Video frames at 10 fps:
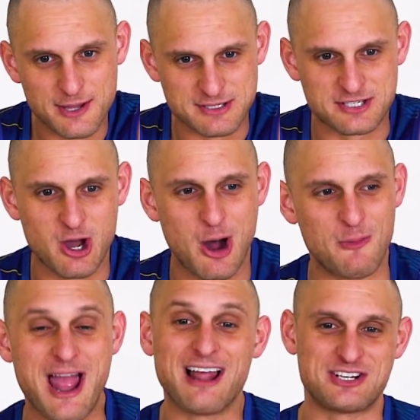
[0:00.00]
There was a
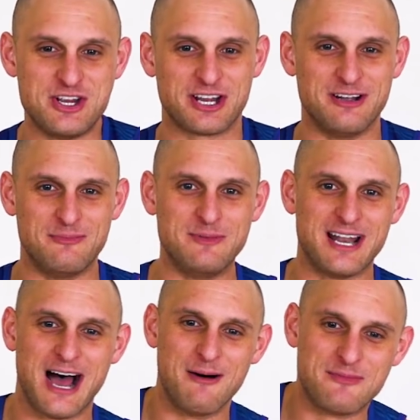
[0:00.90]
time where, Alex, you can
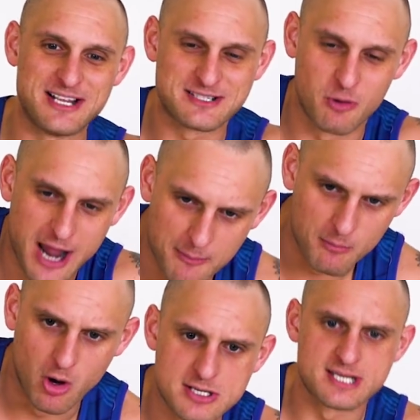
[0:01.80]
admit um, this, what
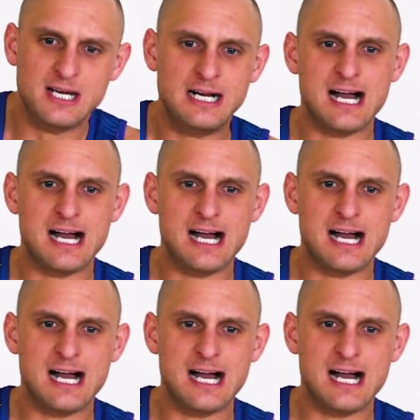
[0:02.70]
happened was